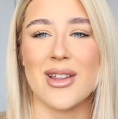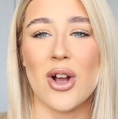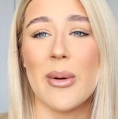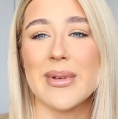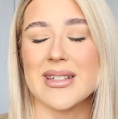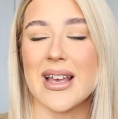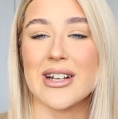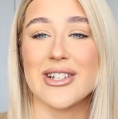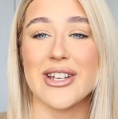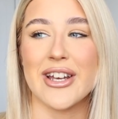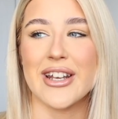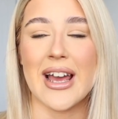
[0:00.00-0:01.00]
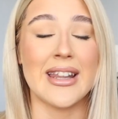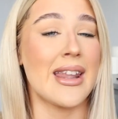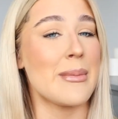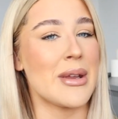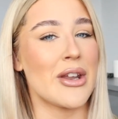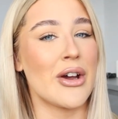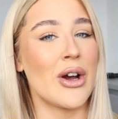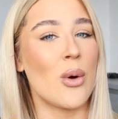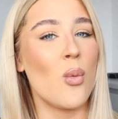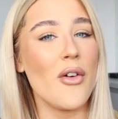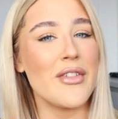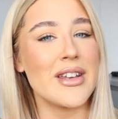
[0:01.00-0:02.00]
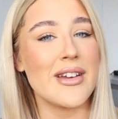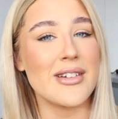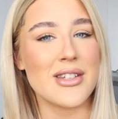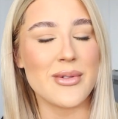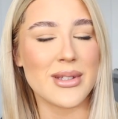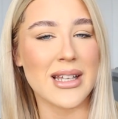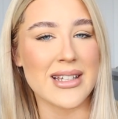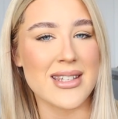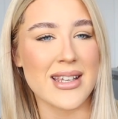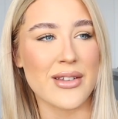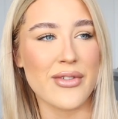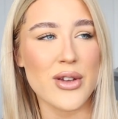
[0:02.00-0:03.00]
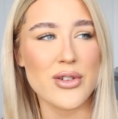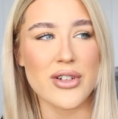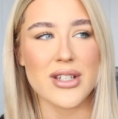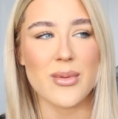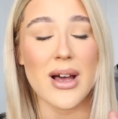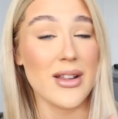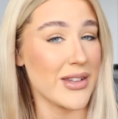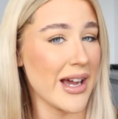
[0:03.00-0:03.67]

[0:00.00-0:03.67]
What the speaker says: in the comment section and let me know what videos you would like to see in the future as well.